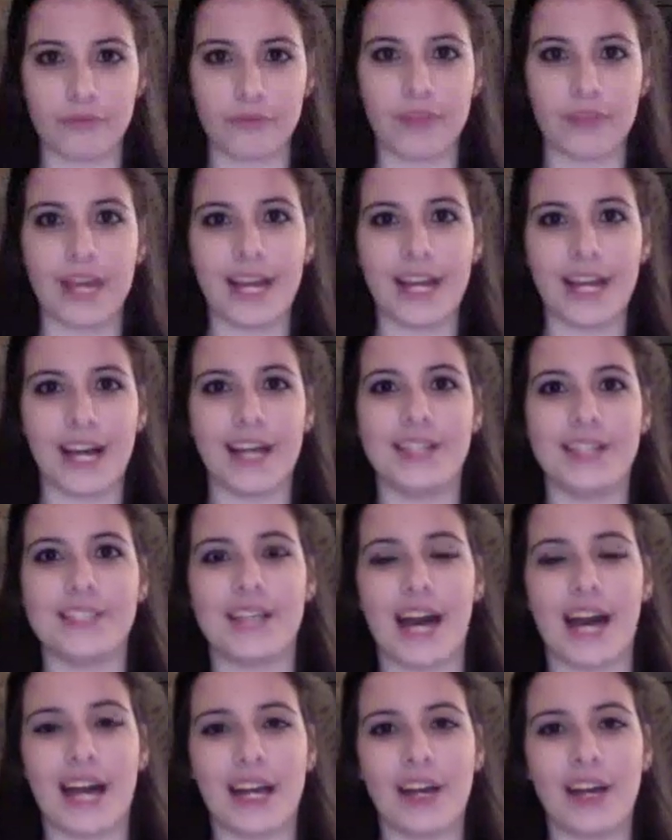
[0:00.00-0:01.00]
hey guys,
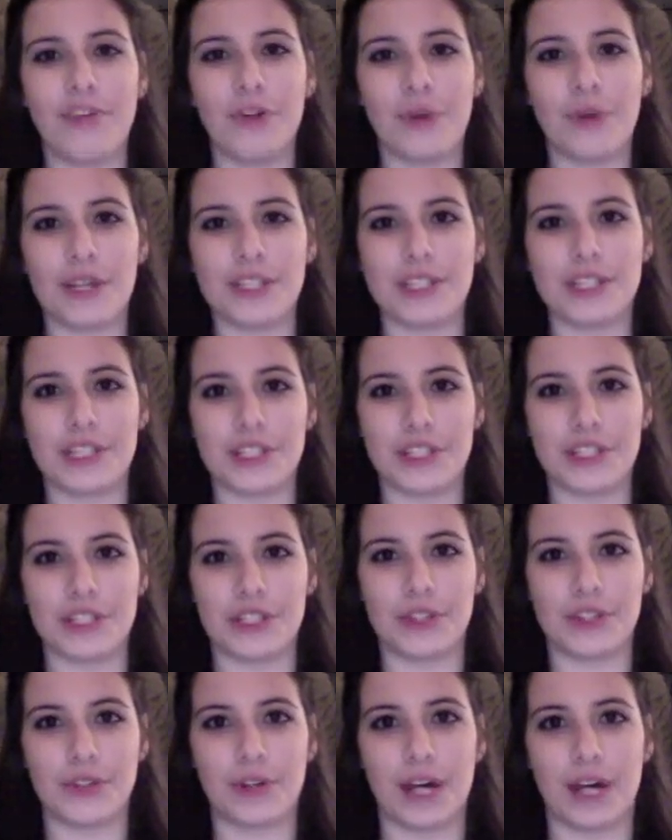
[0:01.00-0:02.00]
I got requested to
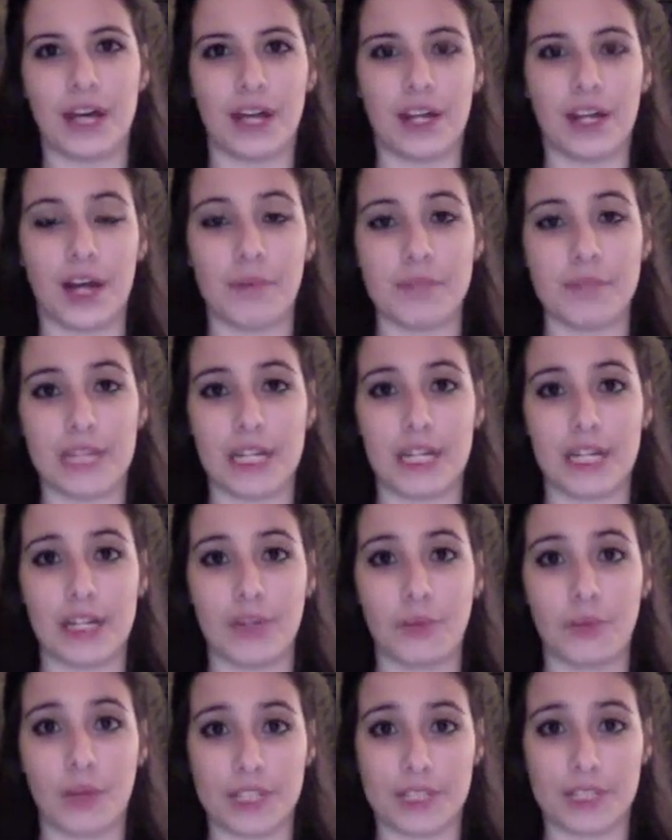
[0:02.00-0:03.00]
do an updated
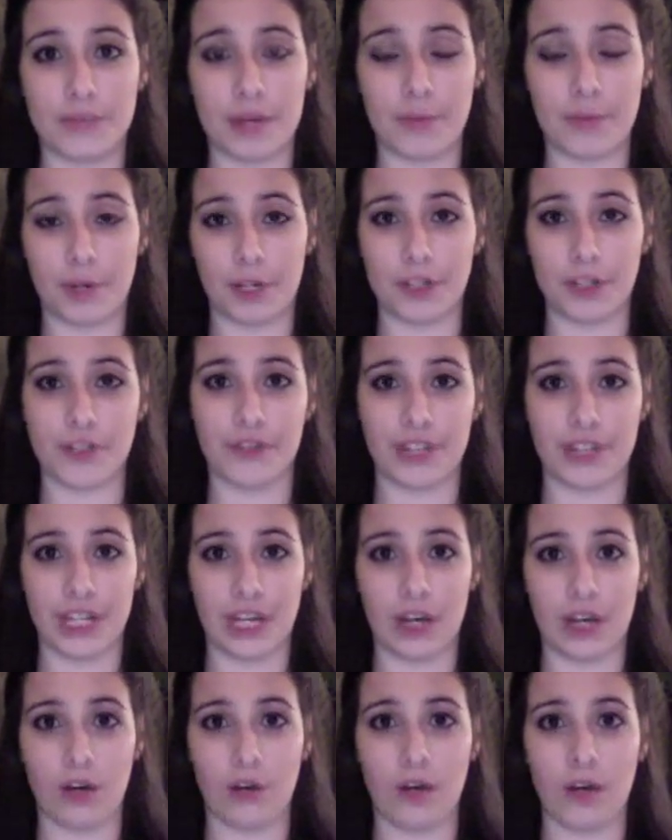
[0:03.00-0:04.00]
what's in my purse
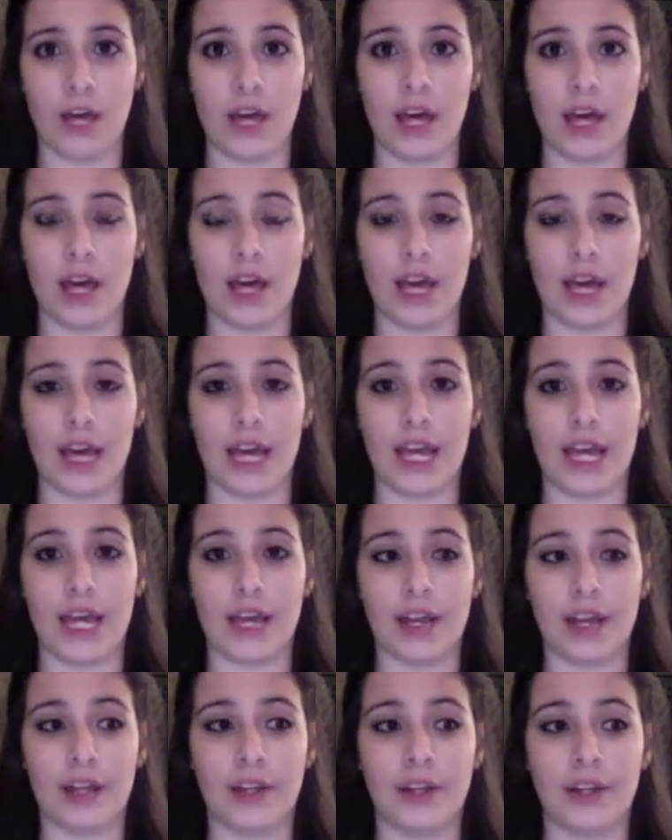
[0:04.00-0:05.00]
video,
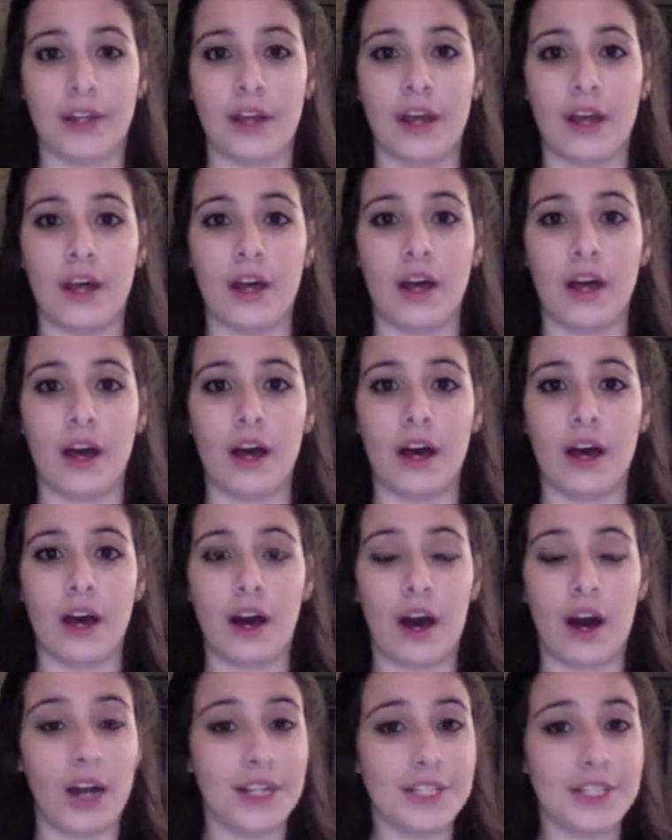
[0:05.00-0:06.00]
and
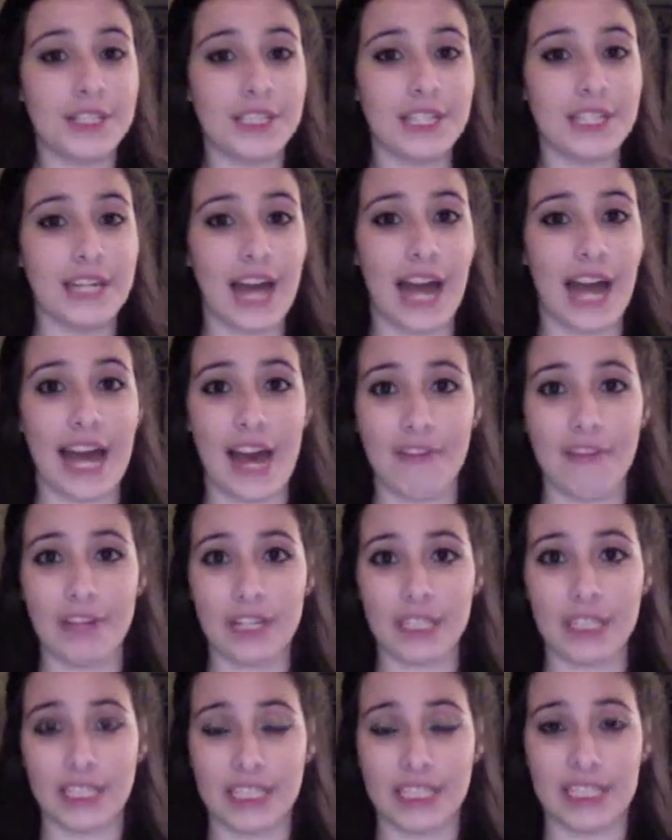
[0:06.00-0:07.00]
honestly, I haven't
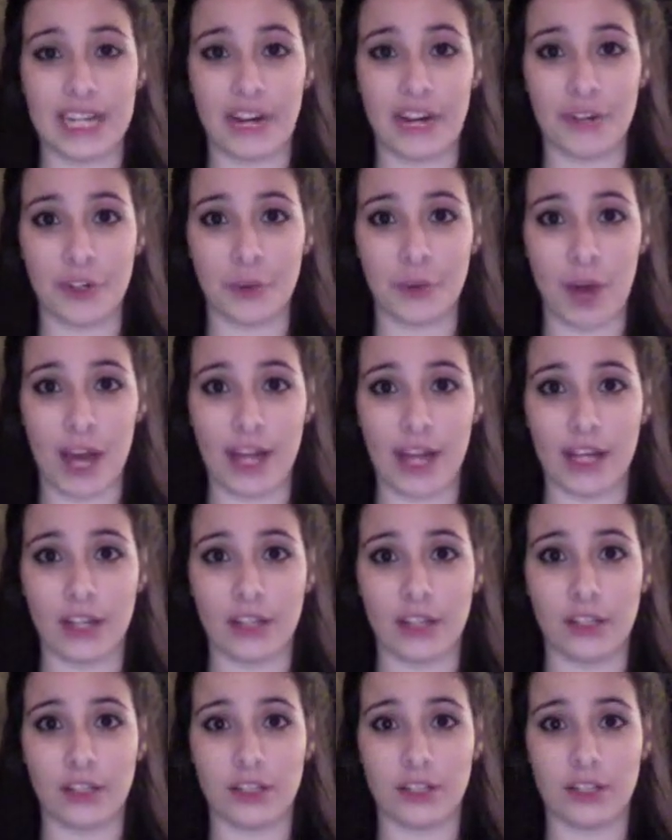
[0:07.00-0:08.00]
cleaned it out in a
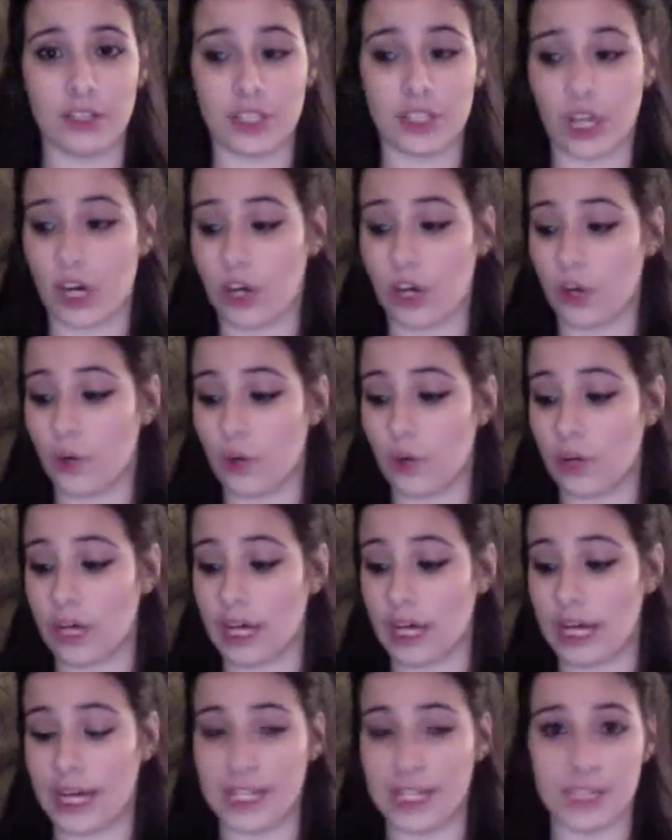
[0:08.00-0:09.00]
while, so
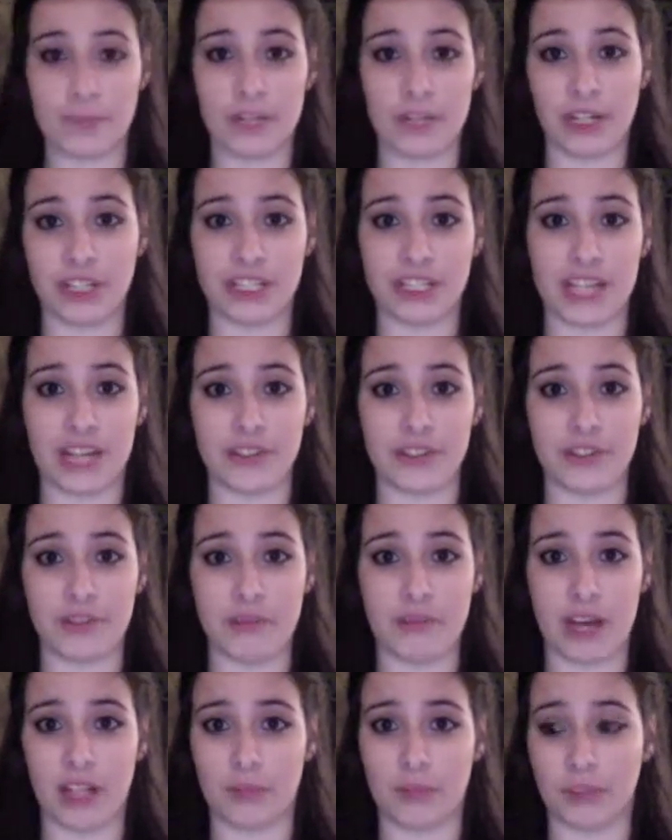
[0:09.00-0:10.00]
it's a bigger disaster than
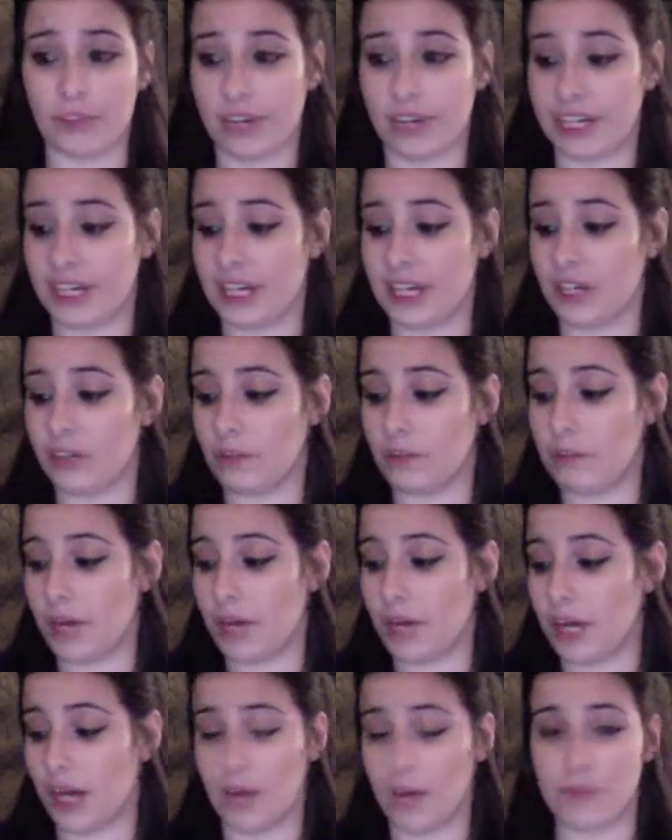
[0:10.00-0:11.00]
Malibu right now, but
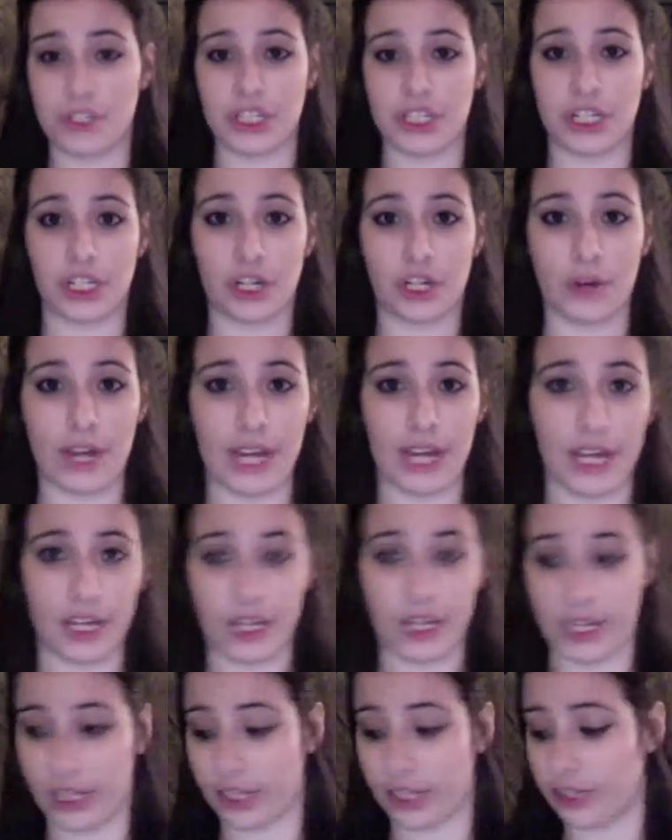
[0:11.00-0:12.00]
I'm just gonna go ahead
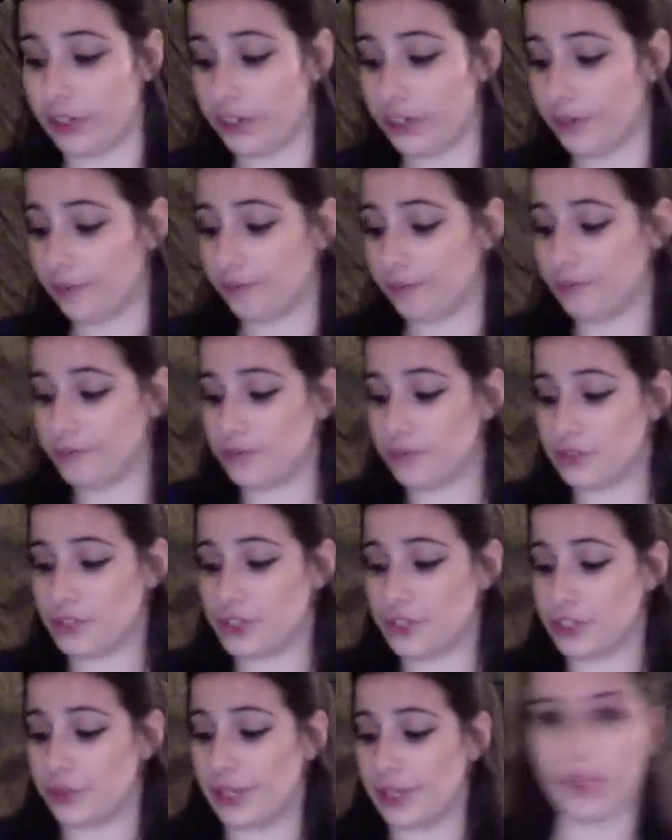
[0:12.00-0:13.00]
and do
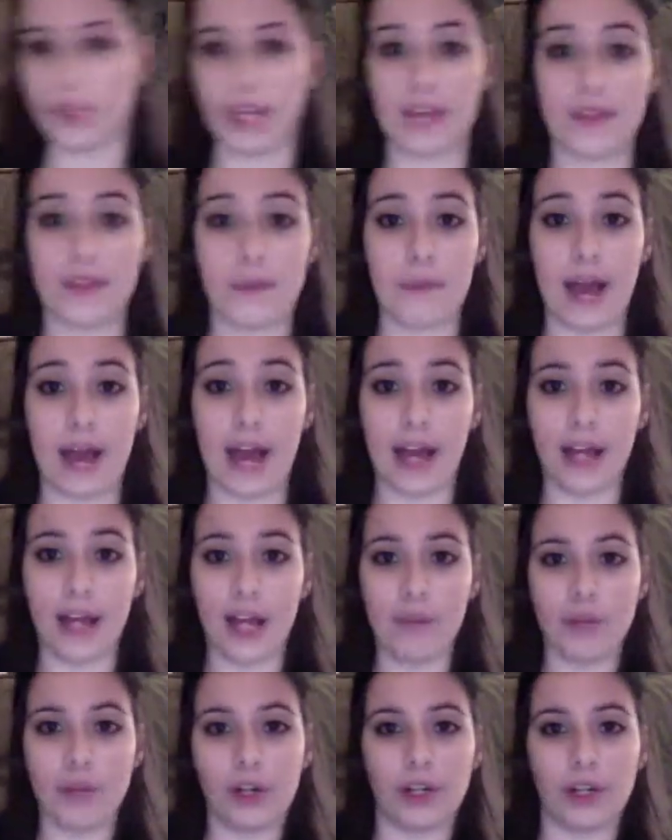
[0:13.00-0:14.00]
it. The bag I'm
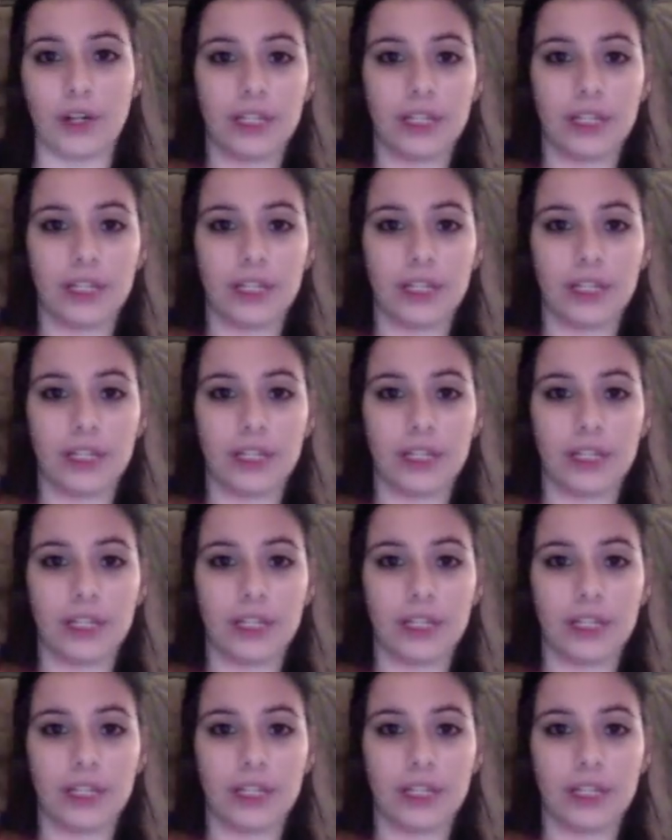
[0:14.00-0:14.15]
currently